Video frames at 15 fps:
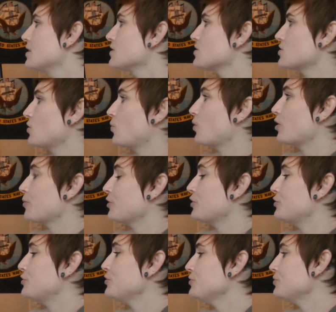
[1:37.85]
So what I'm
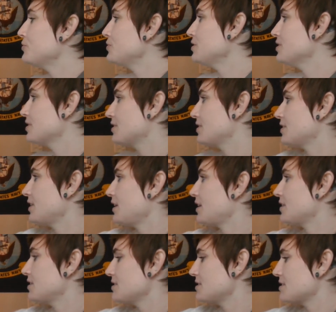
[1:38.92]
going to do
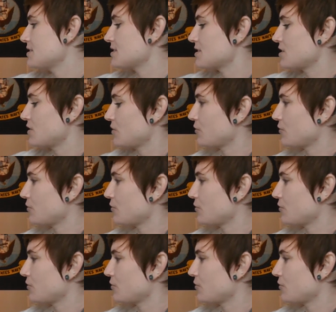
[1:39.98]
is